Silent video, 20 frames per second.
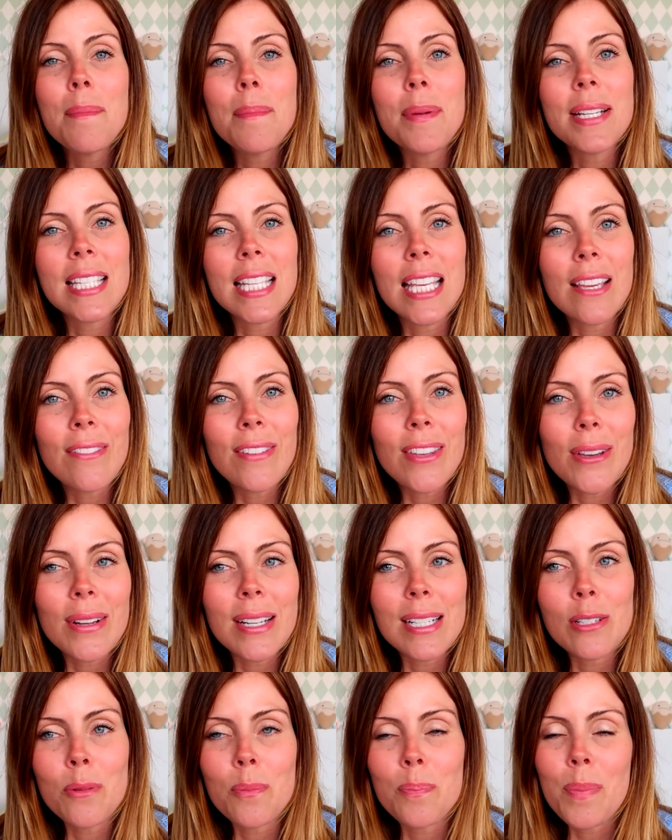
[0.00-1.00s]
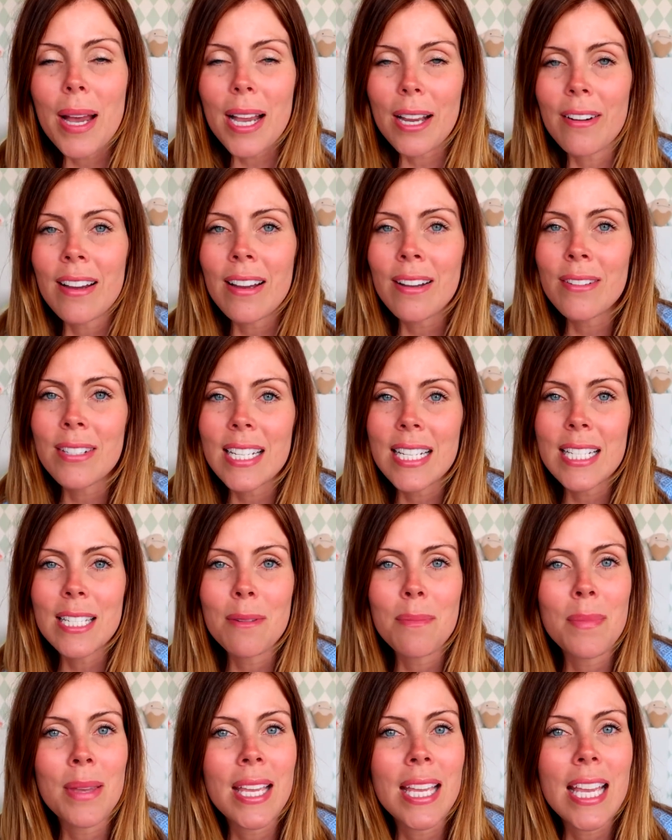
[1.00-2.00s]
But to give you a little background
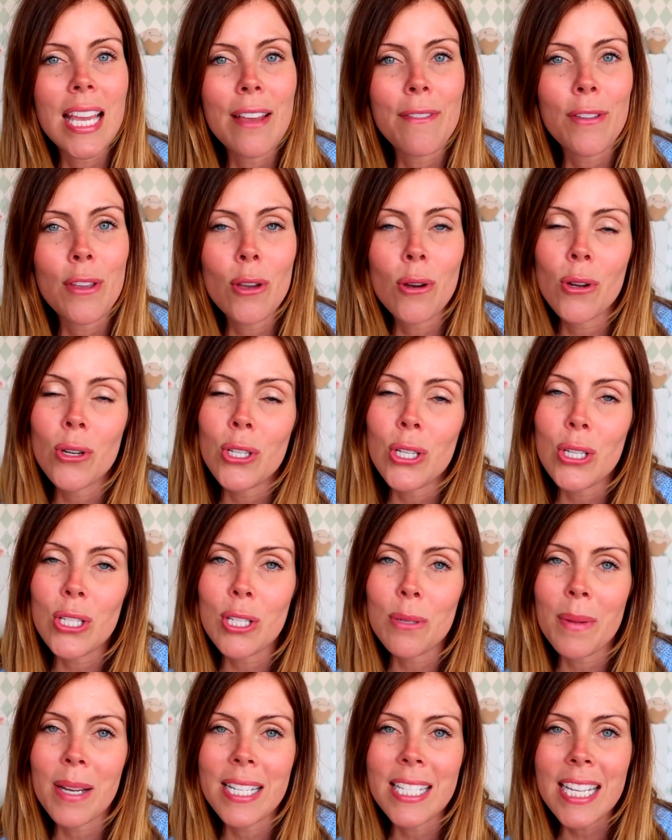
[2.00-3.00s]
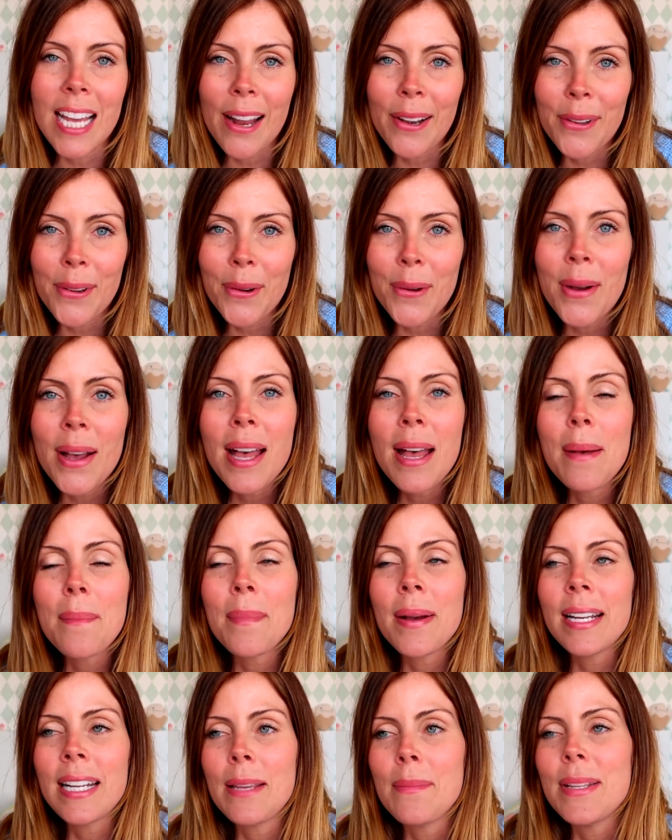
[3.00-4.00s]
into me, if you're new to my channel,
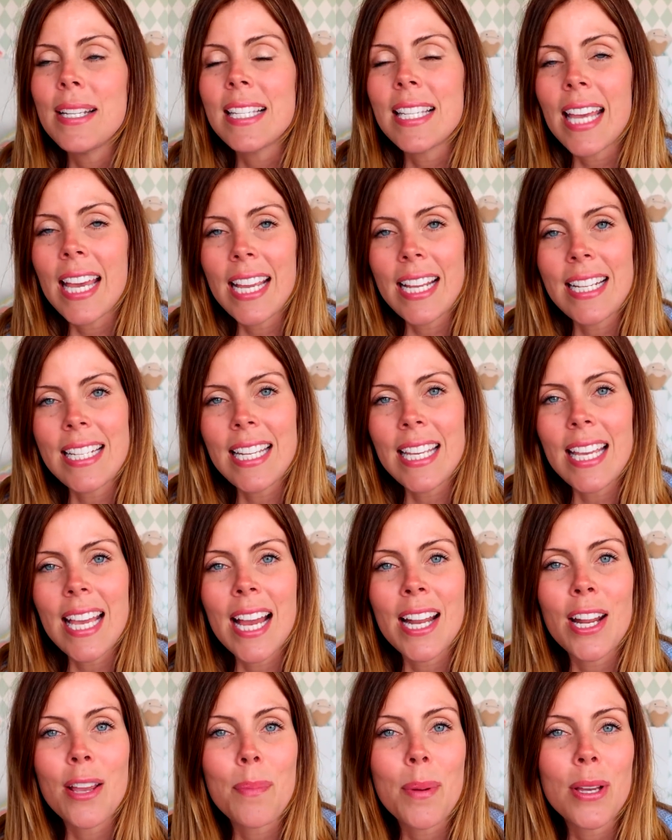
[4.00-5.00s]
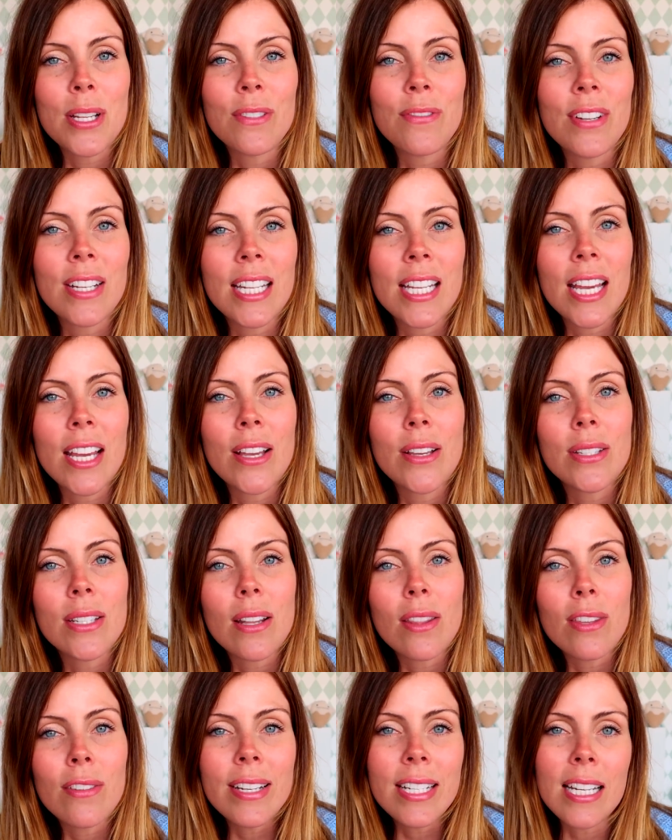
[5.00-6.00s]
my name is Katie and I post
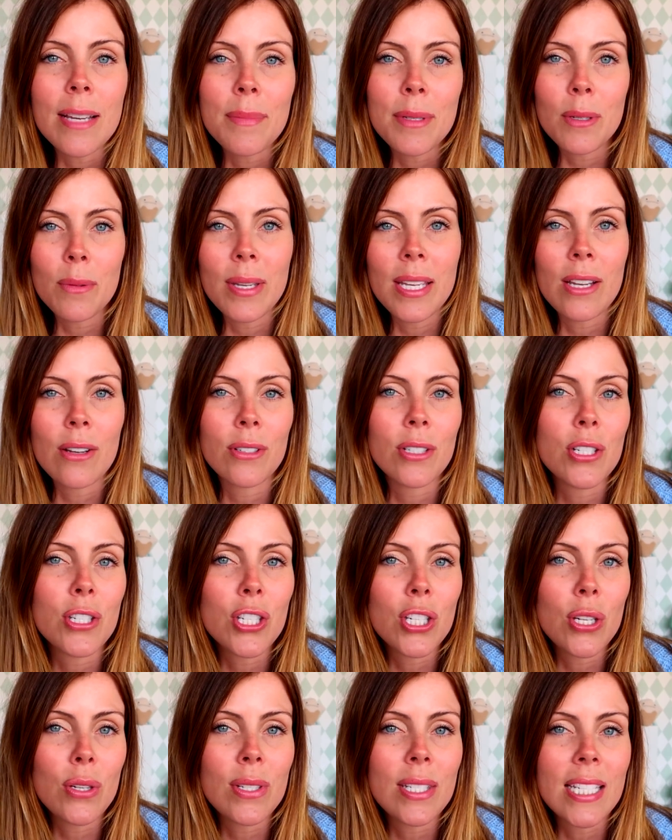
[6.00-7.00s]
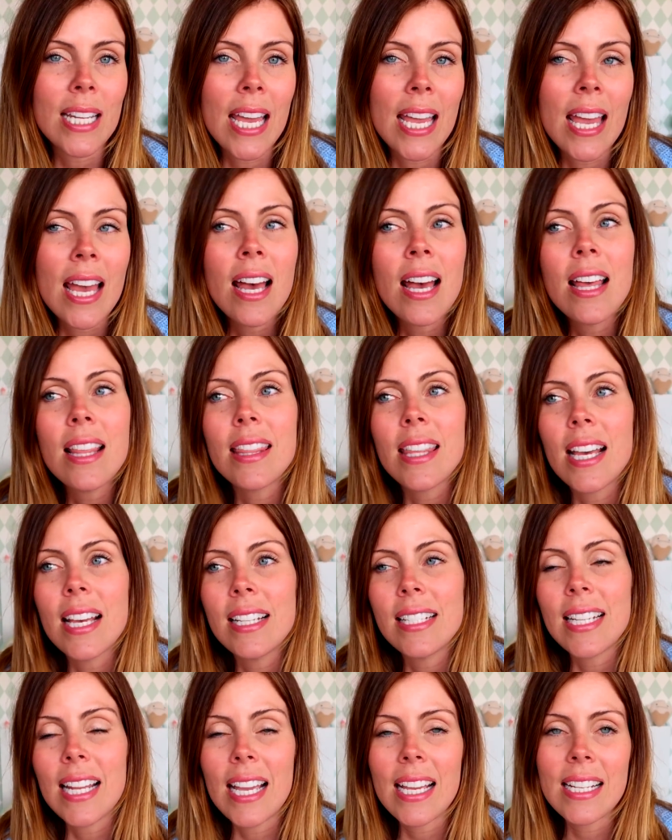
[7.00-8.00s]
videos 3 times a week on a Tuesday,
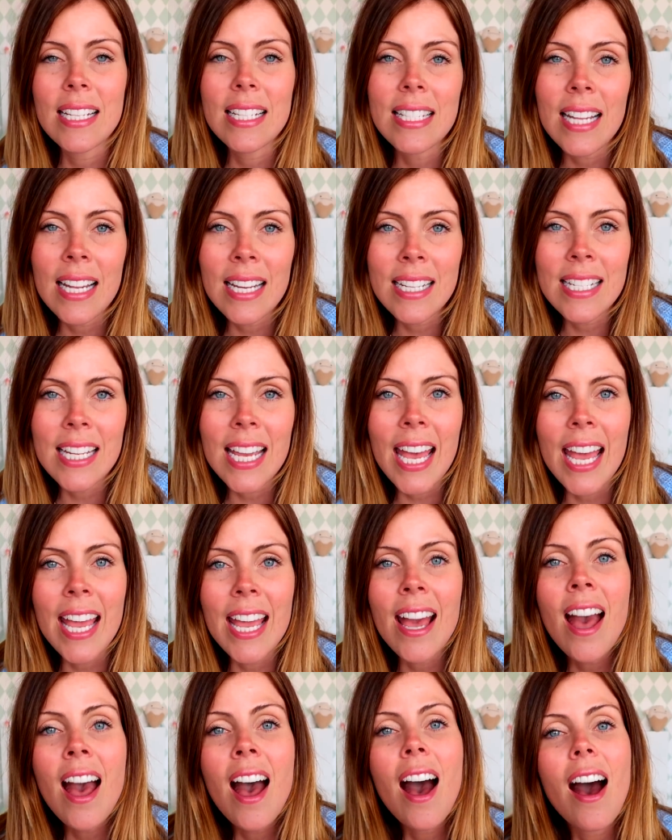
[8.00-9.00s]
Thursday and Sunday.